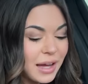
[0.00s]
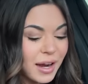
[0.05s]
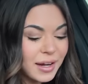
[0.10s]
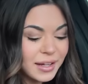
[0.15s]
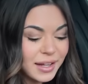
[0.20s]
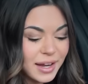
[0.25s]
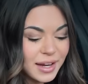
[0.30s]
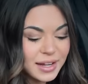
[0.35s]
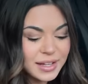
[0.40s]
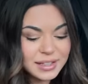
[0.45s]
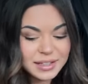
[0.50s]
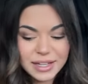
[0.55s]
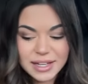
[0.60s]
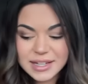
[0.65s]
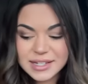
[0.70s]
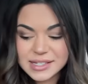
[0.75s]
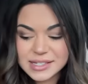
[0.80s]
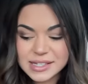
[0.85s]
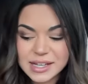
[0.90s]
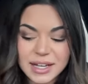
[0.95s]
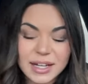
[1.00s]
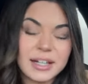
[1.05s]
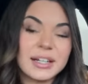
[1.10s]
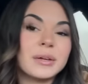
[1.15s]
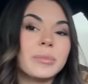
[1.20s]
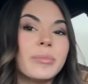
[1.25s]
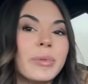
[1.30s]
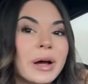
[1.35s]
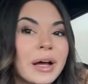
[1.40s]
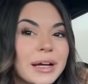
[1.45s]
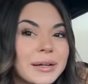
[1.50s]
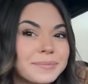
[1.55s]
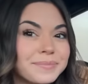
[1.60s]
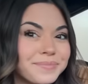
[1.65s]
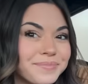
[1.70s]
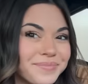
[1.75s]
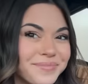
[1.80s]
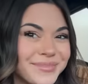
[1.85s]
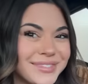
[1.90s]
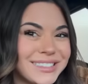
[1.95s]
on getting LASIK, but
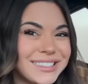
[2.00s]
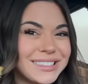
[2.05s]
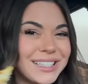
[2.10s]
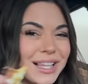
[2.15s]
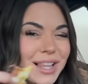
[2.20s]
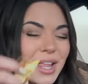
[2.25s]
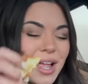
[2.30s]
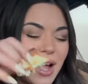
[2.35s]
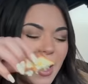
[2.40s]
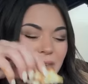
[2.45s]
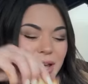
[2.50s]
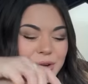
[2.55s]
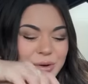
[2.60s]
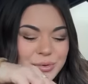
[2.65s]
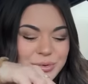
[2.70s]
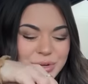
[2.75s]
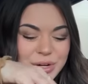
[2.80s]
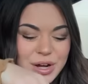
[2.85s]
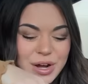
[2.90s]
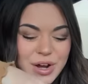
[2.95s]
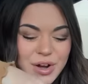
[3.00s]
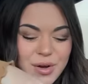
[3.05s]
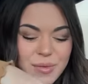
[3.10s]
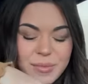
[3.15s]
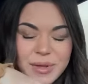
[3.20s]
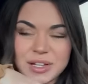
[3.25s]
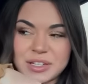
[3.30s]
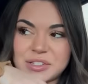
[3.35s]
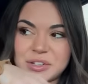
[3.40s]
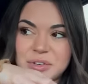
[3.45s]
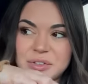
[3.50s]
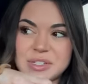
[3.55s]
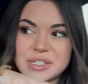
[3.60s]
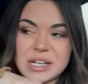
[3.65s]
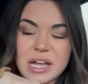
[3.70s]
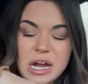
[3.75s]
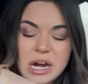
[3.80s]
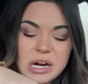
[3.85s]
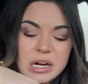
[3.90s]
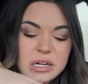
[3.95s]
I don't know. I'm like so
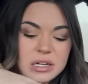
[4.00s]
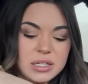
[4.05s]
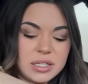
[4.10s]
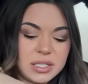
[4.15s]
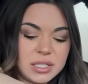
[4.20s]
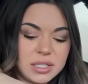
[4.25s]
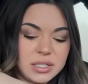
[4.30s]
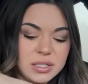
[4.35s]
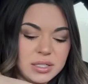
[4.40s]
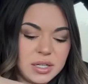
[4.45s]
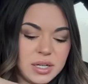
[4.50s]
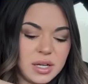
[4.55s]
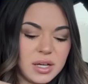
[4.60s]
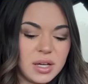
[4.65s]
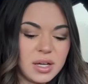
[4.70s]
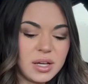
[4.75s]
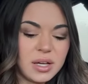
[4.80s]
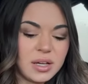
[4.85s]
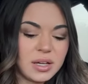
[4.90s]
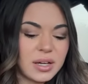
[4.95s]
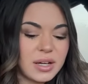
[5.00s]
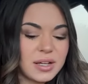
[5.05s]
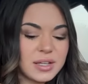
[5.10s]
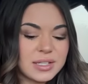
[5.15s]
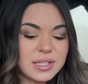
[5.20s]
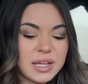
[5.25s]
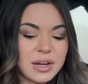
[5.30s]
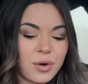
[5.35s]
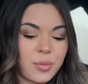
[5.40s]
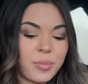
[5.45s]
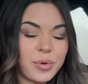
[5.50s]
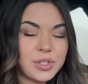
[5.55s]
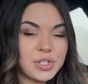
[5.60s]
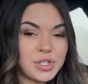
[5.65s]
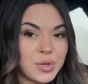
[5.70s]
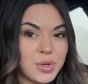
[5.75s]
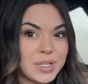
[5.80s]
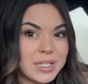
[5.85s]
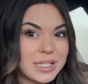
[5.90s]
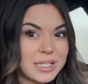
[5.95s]
scared. Because they don't put
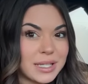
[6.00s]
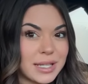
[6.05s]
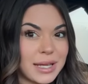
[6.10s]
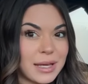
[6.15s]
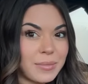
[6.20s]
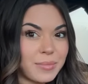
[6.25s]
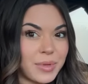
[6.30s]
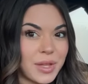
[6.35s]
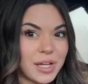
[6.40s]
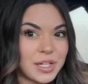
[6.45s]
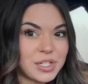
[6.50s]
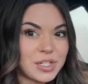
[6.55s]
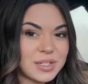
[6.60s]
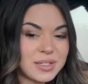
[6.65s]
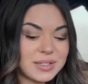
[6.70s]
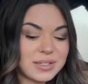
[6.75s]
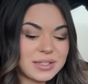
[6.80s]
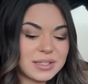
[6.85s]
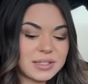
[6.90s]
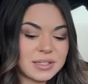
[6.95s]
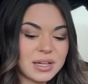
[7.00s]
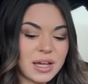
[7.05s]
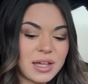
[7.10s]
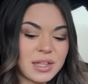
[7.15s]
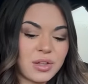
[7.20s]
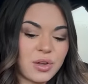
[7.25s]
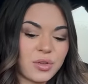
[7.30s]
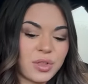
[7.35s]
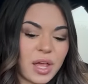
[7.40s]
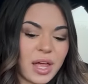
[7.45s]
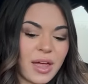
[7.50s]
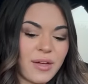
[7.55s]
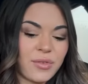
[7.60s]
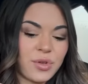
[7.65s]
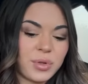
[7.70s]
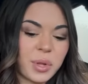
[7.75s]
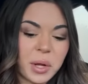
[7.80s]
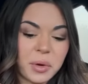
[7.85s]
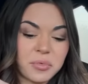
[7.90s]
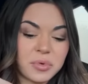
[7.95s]
you to sleep. I know they give
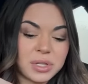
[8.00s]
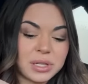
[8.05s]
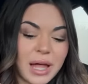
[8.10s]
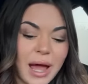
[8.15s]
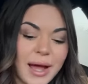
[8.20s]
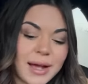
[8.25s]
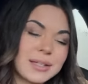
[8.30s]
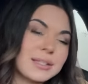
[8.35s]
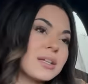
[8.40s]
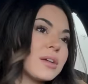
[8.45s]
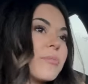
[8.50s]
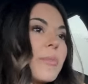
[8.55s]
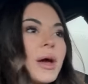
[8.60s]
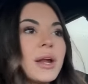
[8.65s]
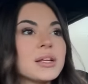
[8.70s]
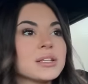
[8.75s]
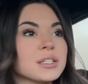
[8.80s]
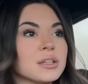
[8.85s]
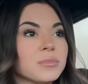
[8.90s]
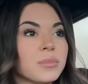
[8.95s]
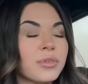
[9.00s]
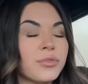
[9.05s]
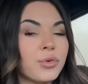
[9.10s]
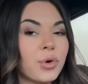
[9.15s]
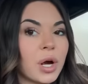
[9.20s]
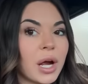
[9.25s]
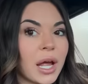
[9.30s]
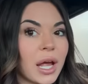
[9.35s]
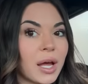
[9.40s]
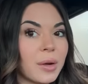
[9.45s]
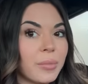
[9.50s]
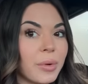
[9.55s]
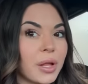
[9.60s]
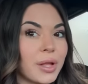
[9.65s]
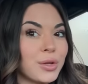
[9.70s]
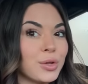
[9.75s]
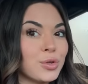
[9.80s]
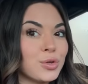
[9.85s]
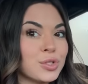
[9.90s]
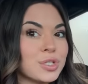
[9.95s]
you like relaxing medicine beforehand,
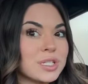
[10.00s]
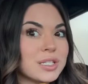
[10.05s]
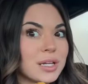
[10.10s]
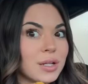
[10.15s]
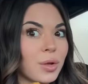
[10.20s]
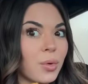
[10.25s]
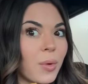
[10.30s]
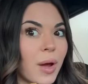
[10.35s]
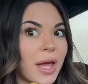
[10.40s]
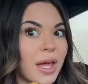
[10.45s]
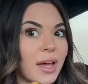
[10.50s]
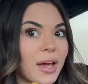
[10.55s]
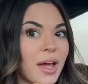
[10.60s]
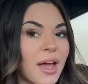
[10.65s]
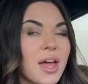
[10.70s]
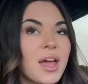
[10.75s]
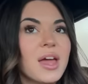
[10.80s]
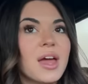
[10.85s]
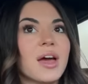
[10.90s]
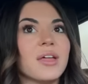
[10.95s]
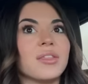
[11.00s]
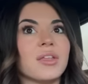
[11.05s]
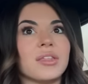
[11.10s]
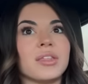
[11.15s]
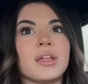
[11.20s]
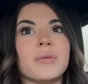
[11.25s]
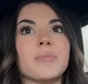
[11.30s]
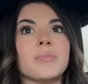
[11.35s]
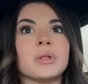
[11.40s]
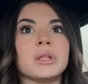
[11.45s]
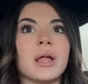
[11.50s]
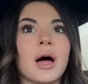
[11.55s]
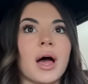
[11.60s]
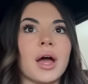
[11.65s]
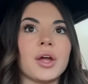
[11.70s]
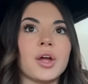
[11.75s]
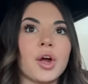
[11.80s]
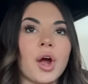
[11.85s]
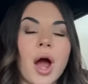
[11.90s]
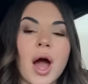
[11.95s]
but you're still awake. And then they ply
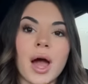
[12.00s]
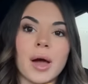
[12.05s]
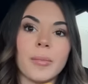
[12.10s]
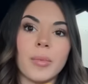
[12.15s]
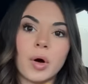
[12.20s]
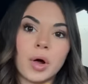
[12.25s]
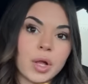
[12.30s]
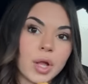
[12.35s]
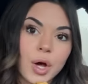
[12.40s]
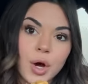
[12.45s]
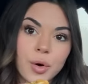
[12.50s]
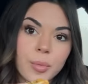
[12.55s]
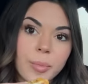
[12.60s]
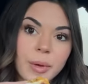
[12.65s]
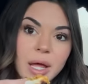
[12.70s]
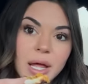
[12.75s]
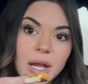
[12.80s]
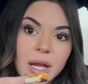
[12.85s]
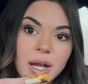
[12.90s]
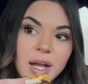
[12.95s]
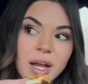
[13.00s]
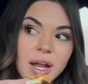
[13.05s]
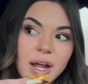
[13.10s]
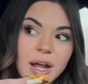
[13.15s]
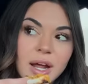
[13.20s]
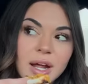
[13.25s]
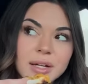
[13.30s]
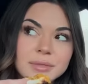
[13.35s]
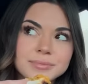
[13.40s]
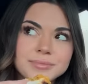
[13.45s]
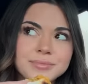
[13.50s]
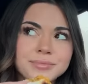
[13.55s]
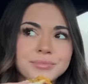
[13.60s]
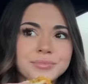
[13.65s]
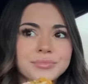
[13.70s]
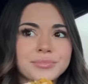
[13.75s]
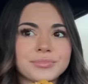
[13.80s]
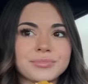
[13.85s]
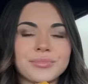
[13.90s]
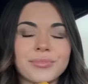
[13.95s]
your eyeball open.
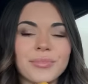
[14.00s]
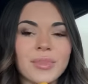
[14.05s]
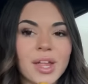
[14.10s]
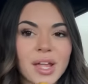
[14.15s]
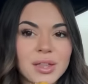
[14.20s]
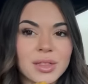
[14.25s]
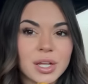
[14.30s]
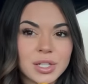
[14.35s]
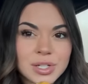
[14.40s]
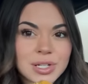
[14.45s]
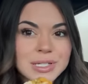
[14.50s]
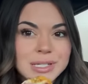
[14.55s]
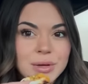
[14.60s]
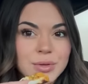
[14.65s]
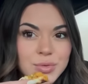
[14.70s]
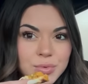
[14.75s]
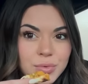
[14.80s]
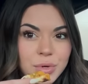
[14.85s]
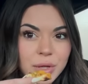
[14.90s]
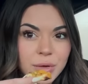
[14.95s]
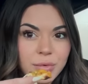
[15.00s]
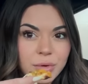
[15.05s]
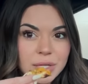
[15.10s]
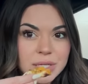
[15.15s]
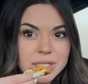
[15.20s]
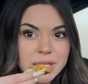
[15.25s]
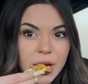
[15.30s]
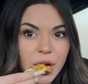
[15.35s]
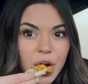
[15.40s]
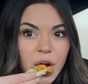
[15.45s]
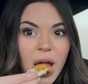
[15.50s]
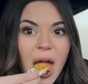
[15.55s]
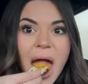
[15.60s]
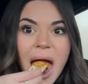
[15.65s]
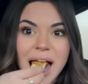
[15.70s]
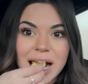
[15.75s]
And that just sounds really, really scary.